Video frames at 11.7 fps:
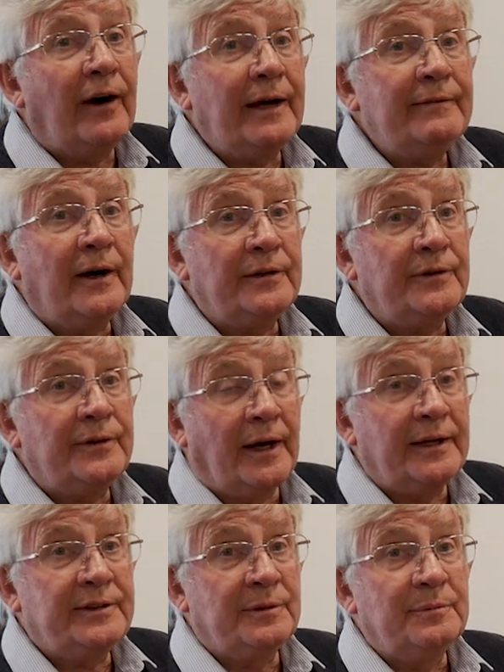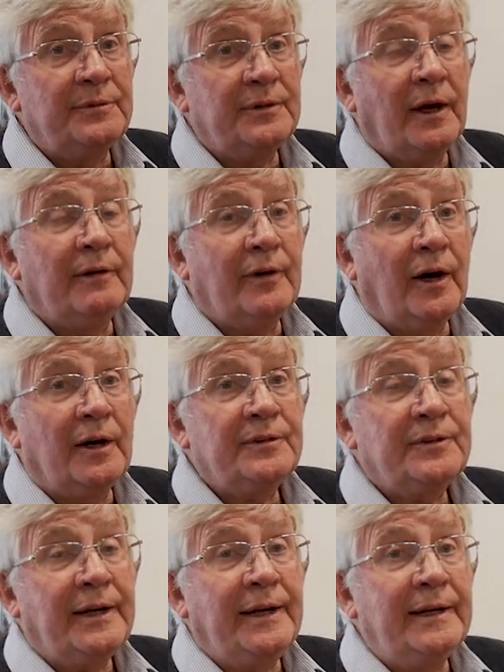500 items of
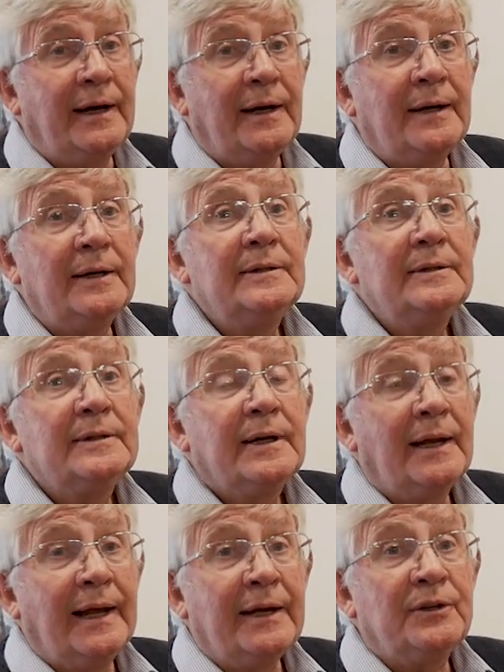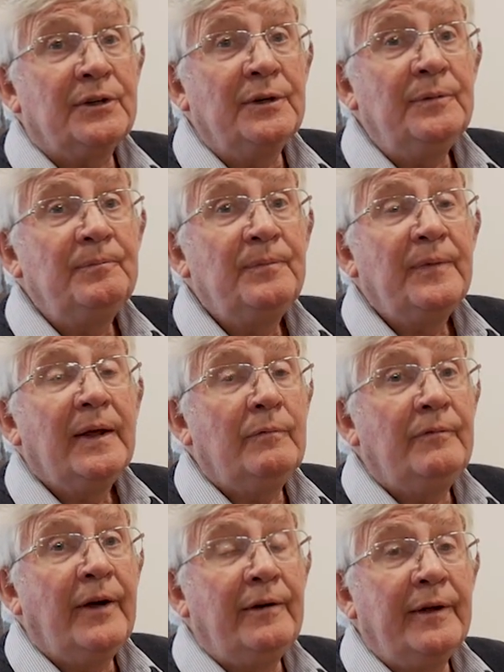art in our collection,
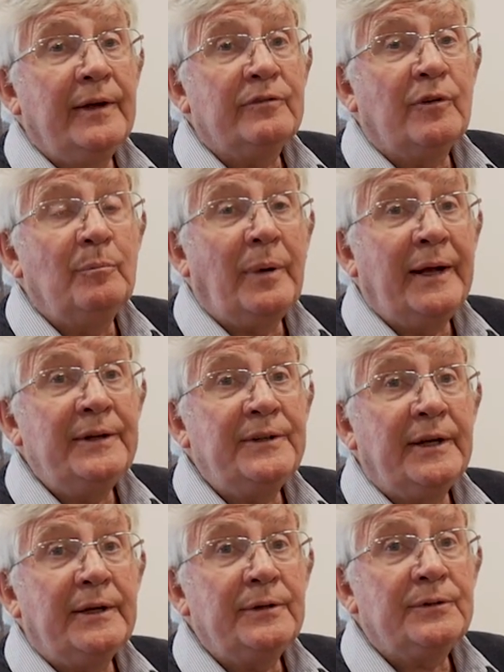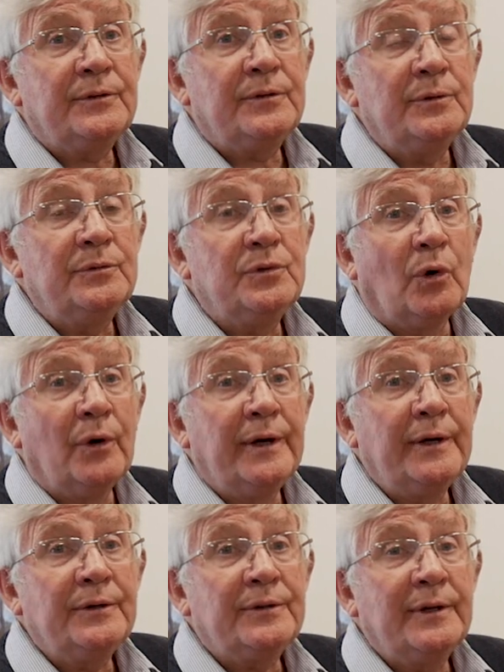varying from paintings to
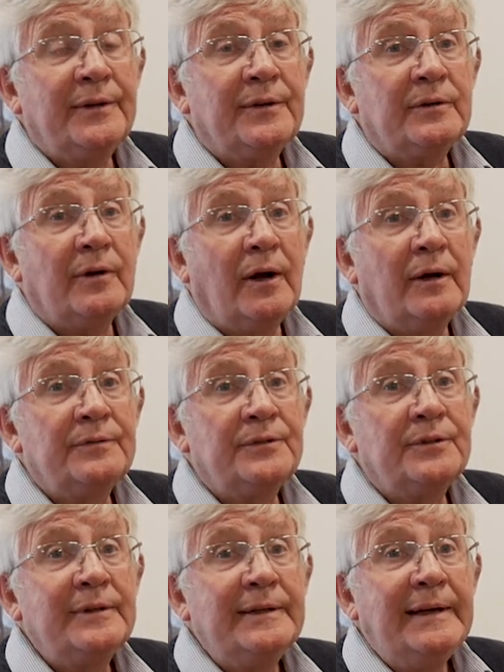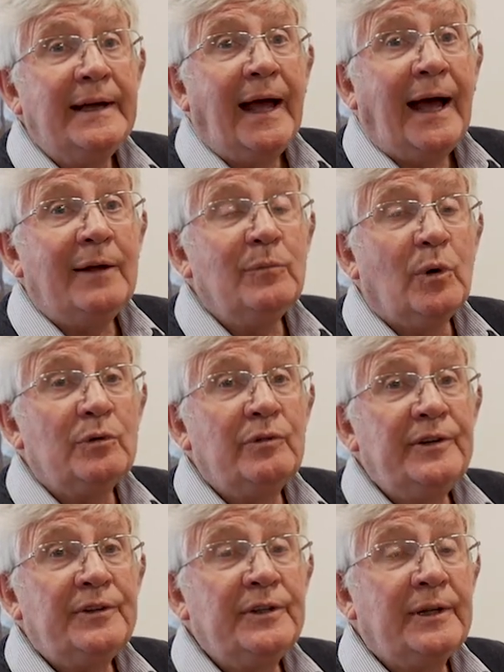drawings, lithographs, and more
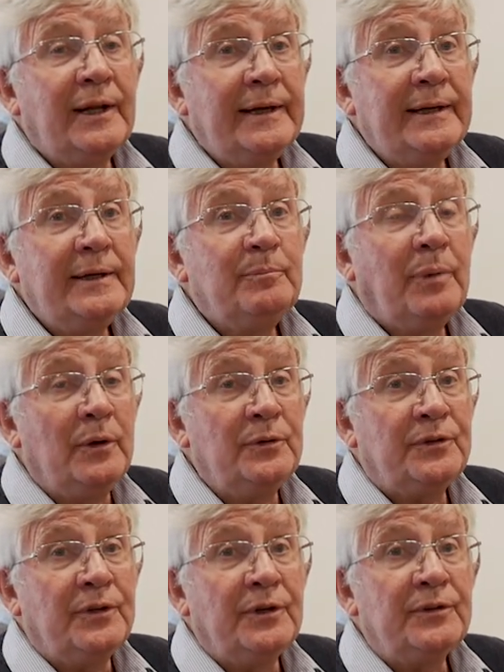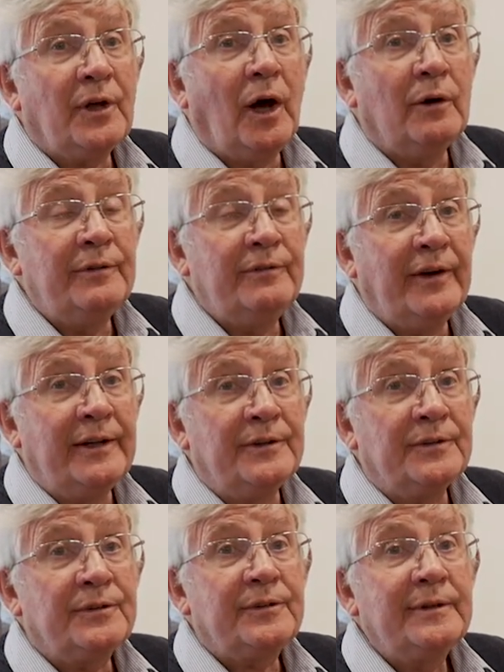recently, posters of
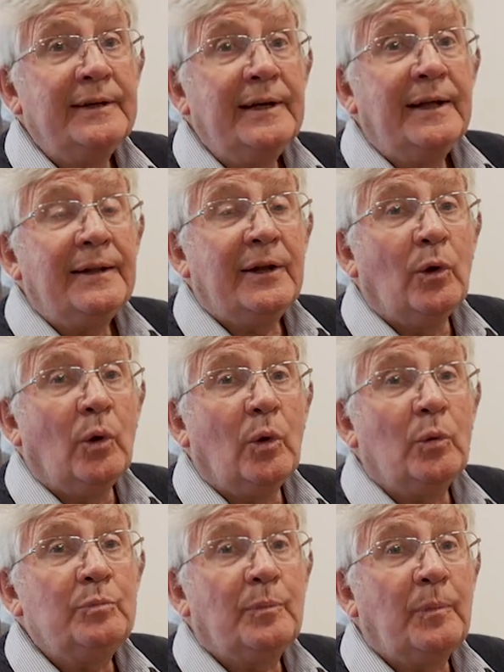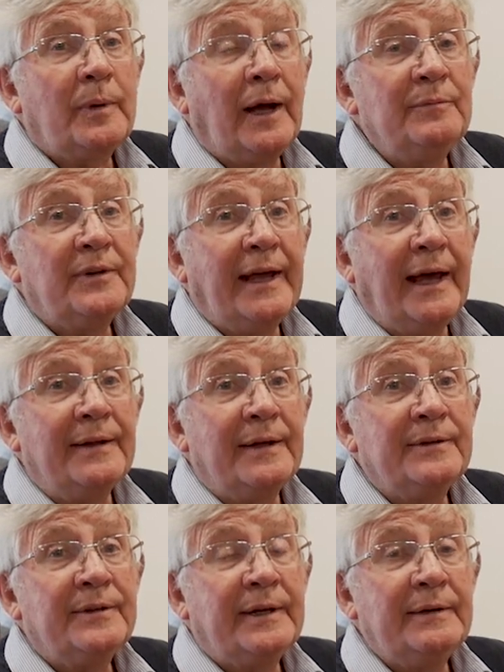events that all come
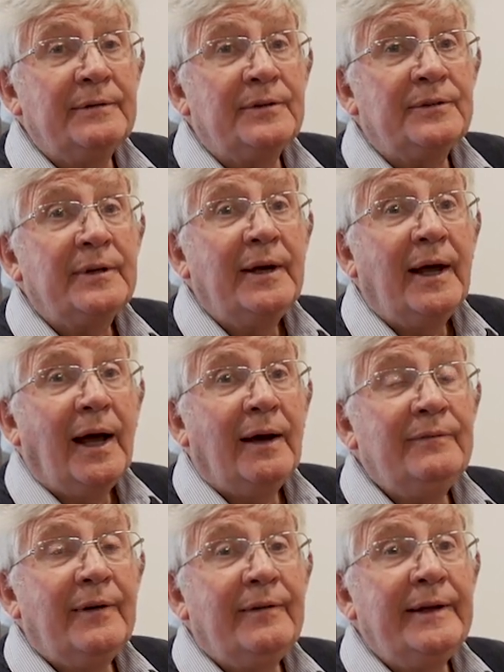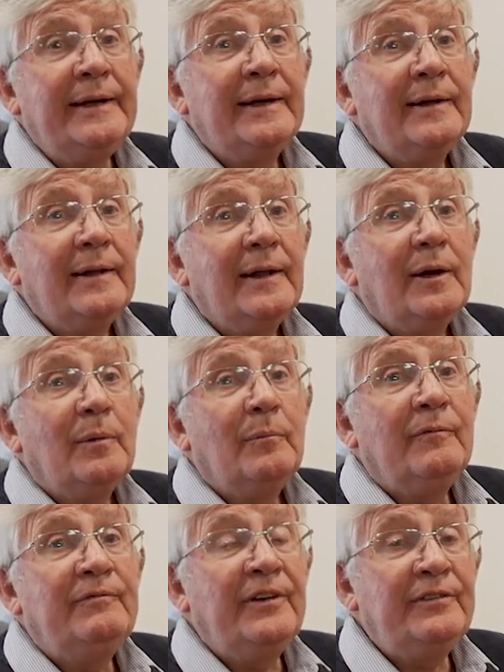together to give us a very
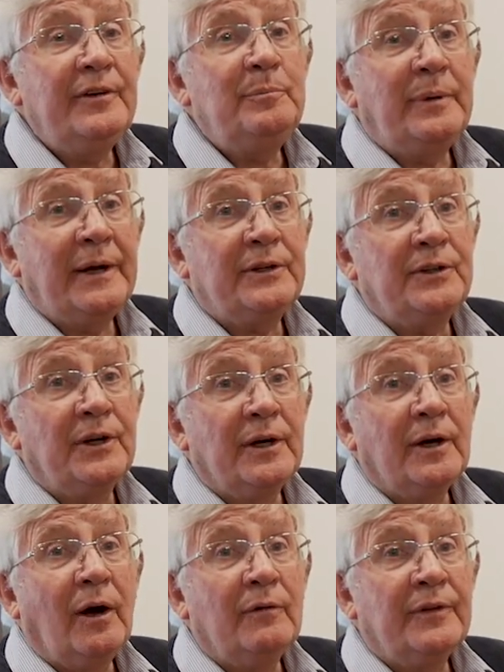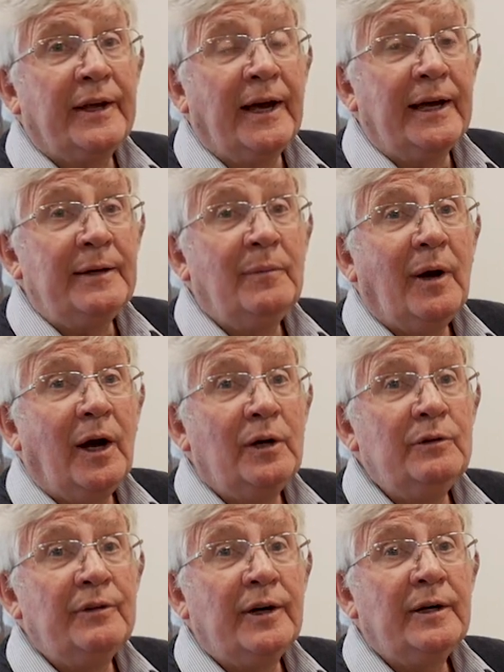vivid picture of the game
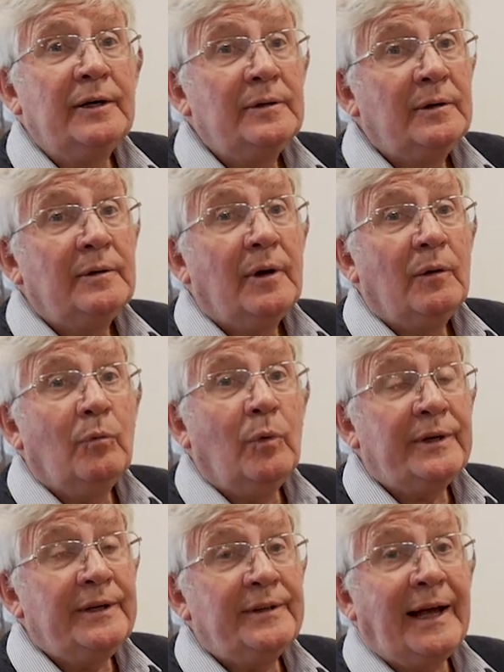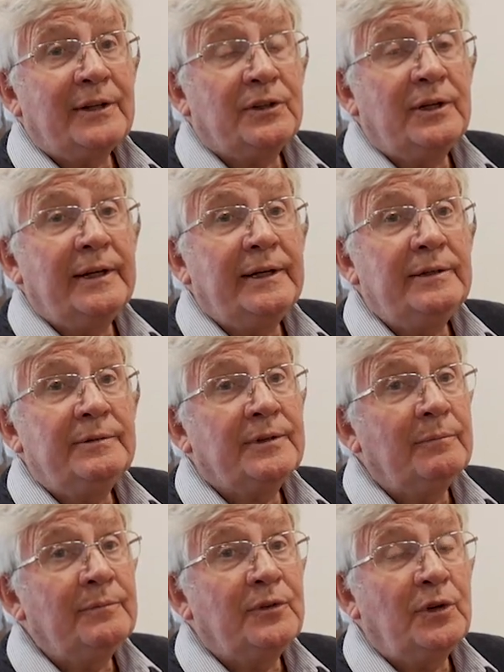over what is actually
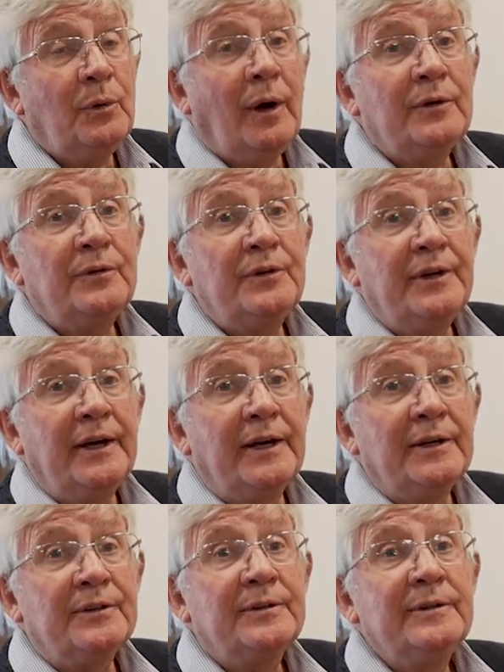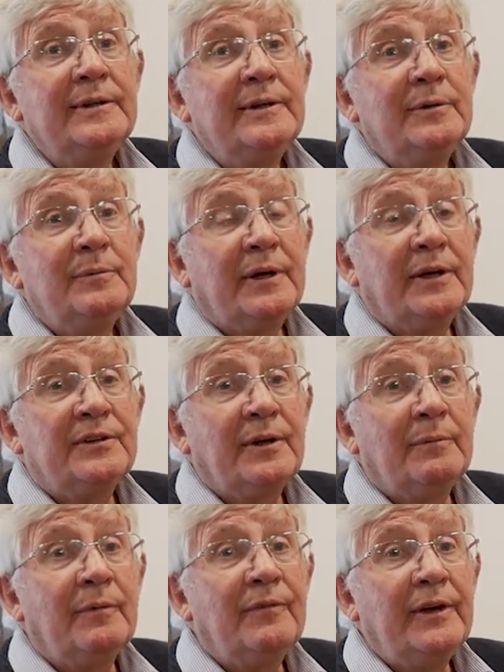some 200 years, because
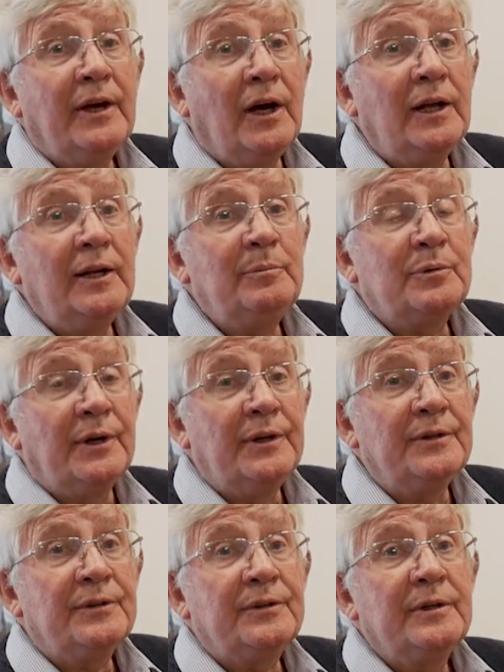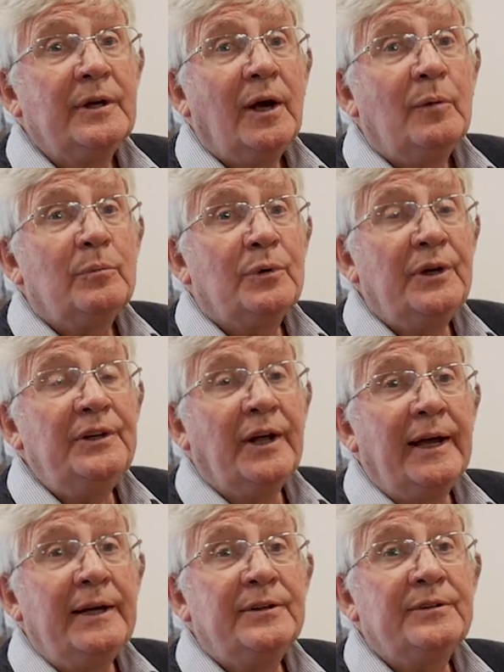some of the early prints
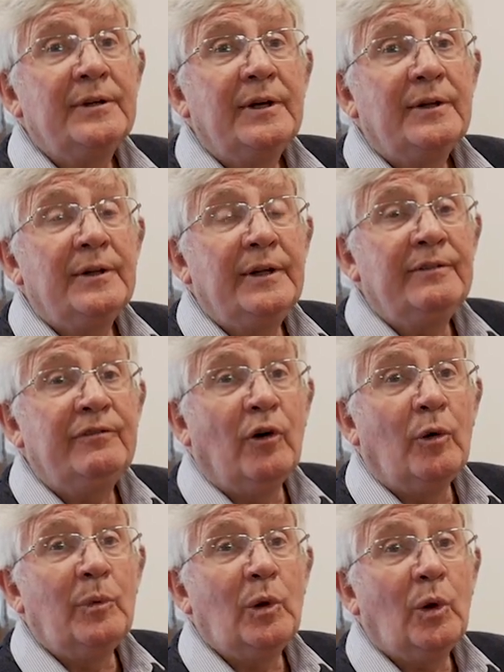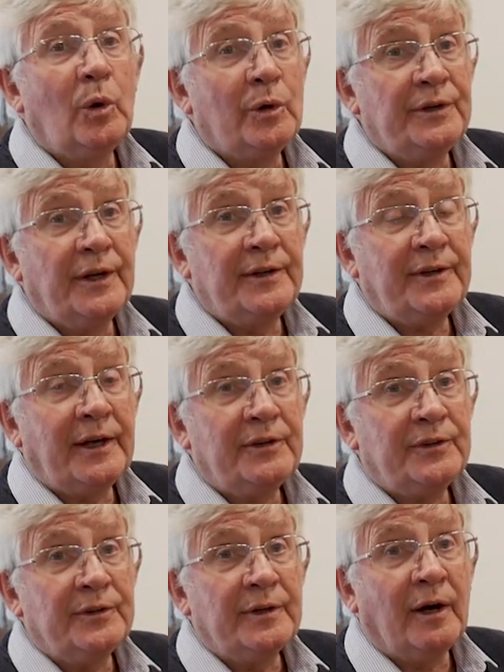predate the formal
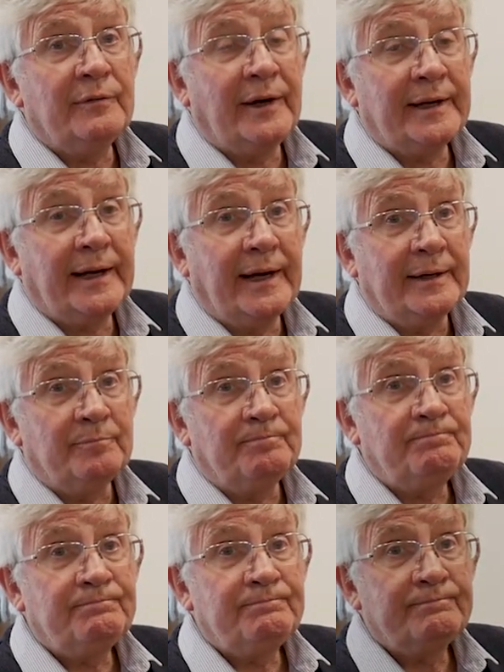organisation of our game.